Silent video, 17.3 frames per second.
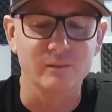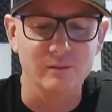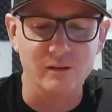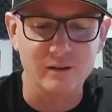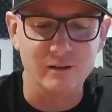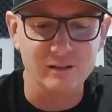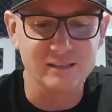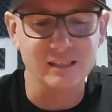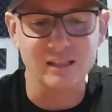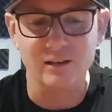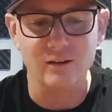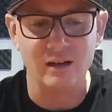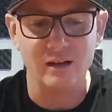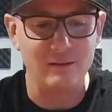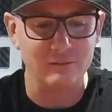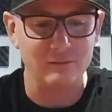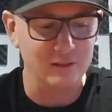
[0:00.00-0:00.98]
night and said, "Oh,
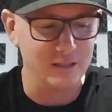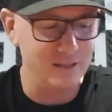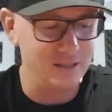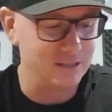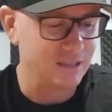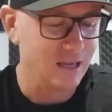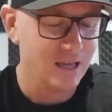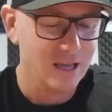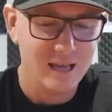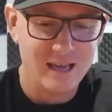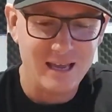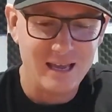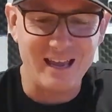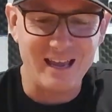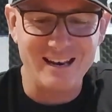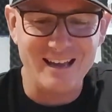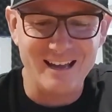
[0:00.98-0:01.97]
have a look at this,"
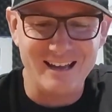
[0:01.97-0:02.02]
and